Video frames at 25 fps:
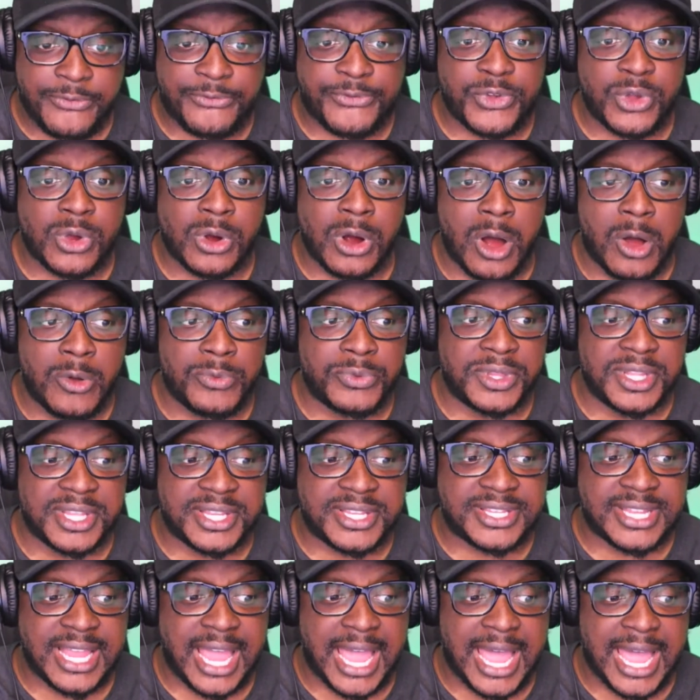you're on the
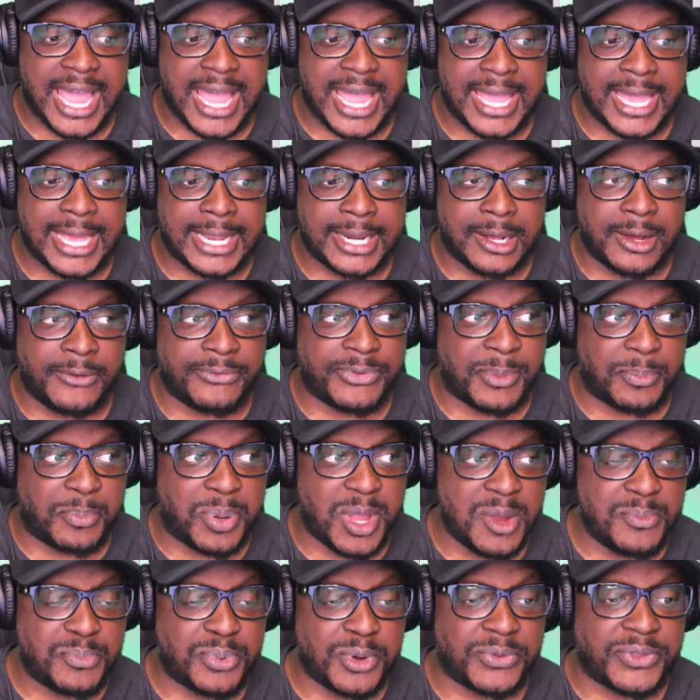side of the
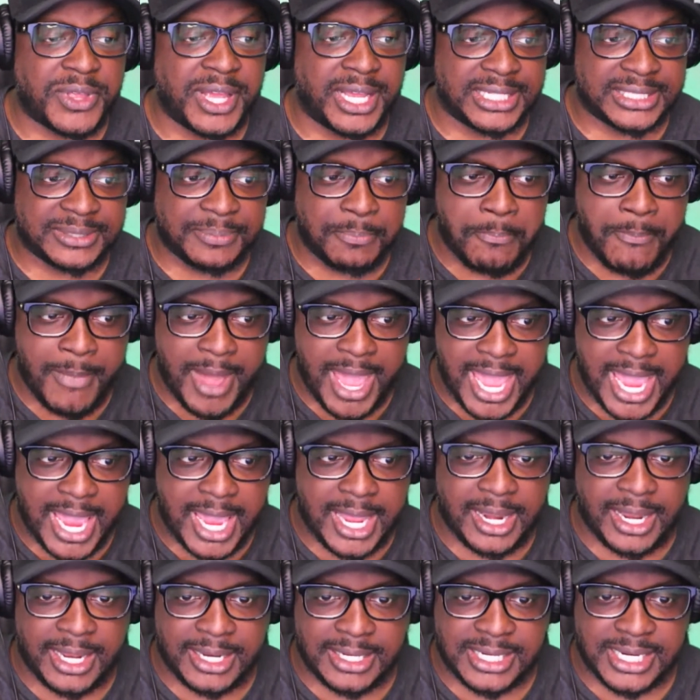people that's mad
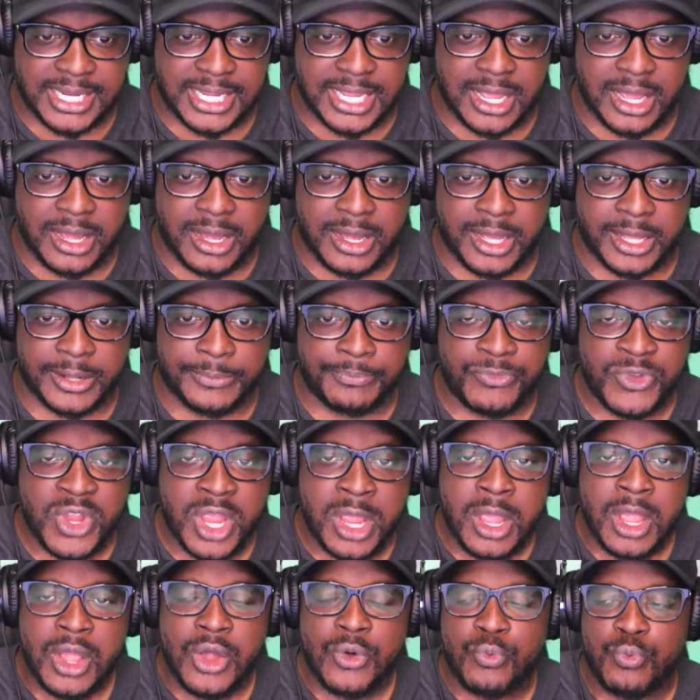at Deion,
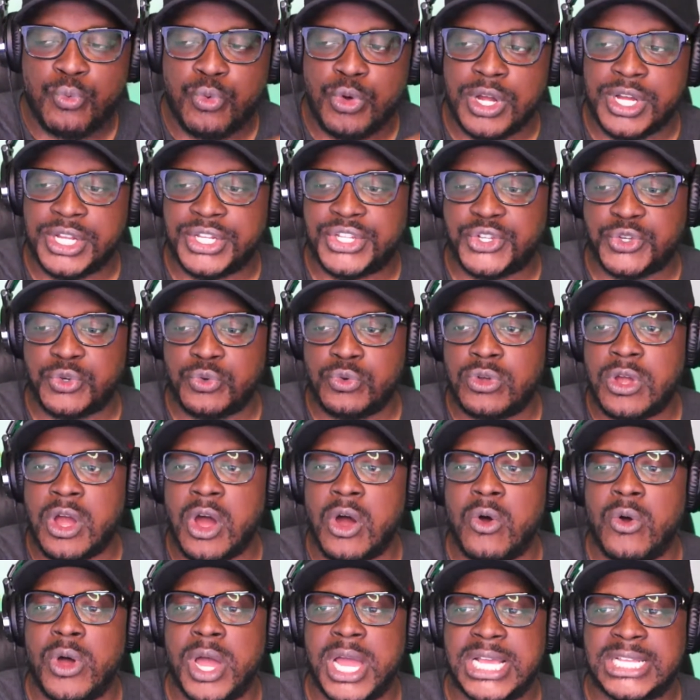would you
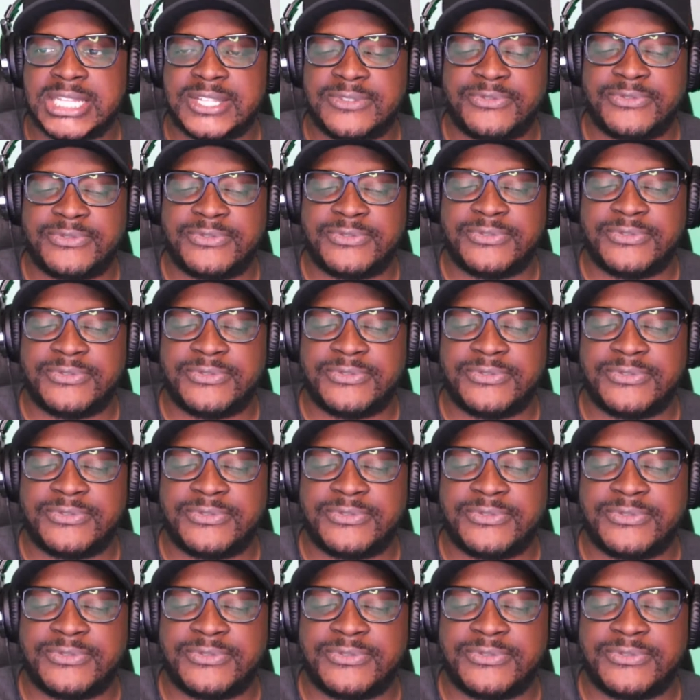go as far
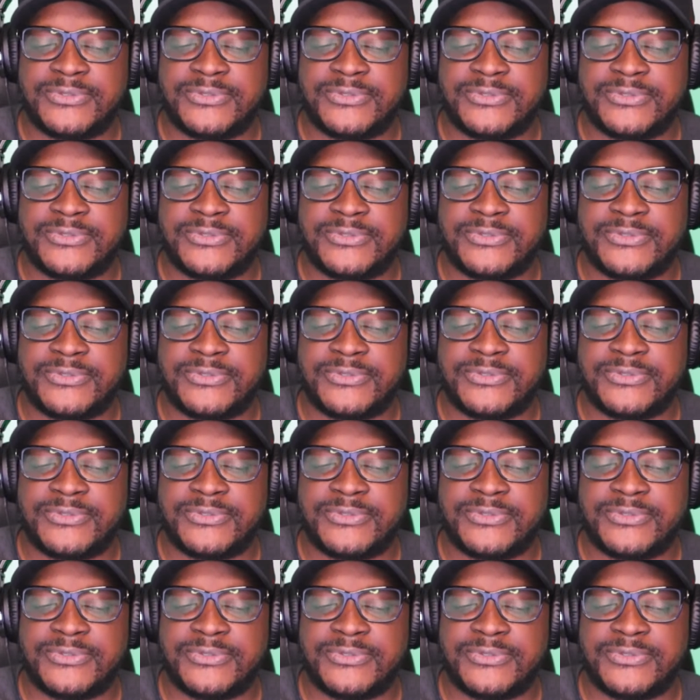as to say that you
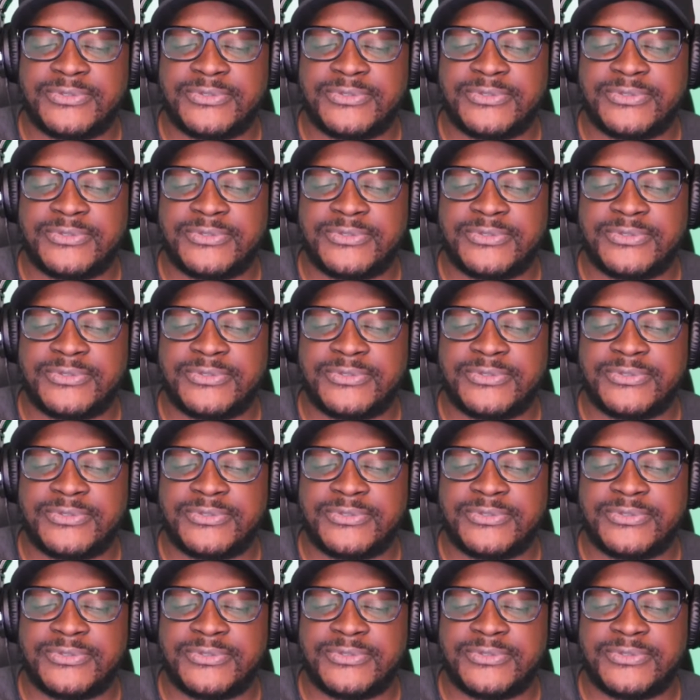hope he fails
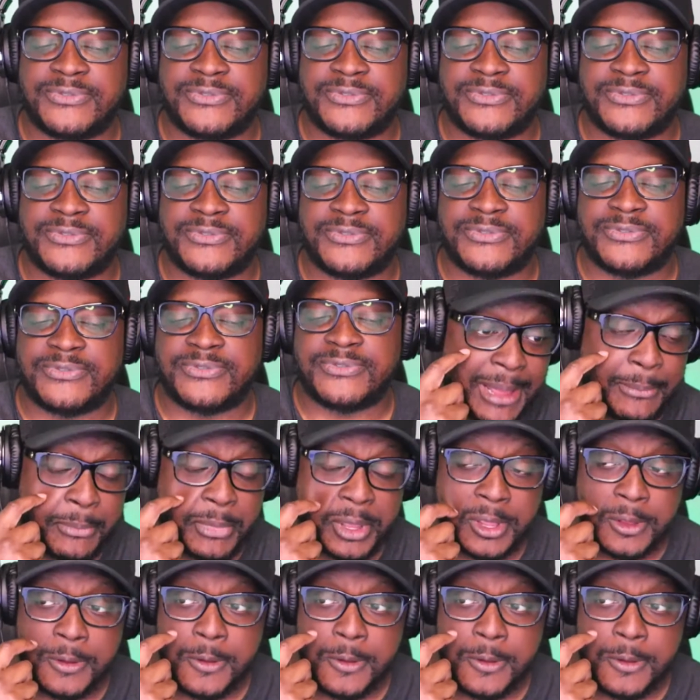at his new assignment?